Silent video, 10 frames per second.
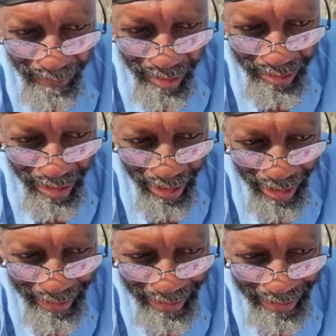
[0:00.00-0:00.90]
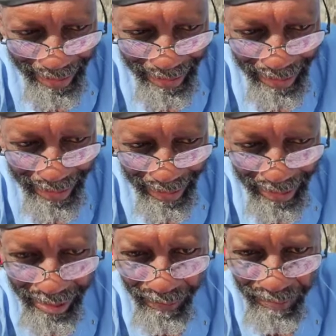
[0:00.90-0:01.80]
flesh has sinned
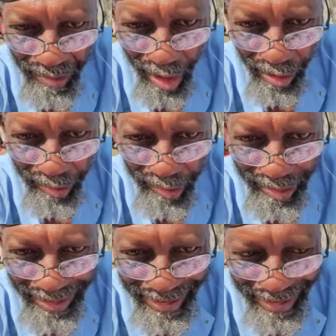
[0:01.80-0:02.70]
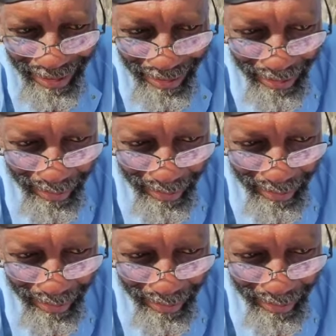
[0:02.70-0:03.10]
against the fathers.